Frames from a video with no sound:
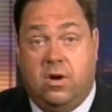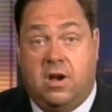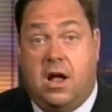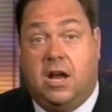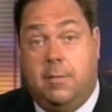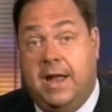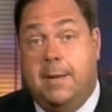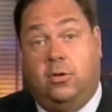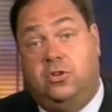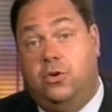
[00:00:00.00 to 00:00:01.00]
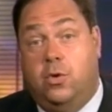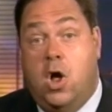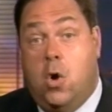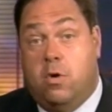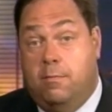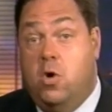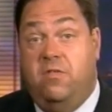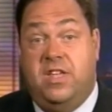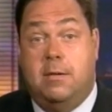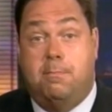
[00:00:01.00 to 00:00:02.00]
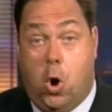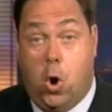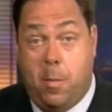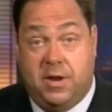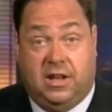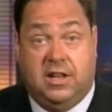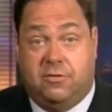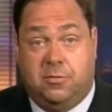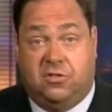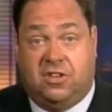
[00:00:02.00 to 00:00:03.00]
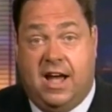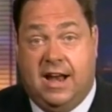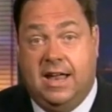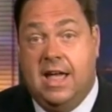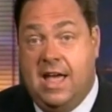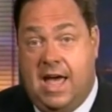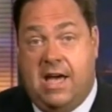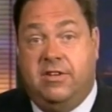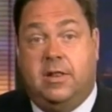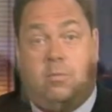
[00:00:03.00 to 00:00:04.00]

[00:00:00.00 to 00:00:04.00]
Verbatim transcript: we're not going to be able to remove them permanently from society, having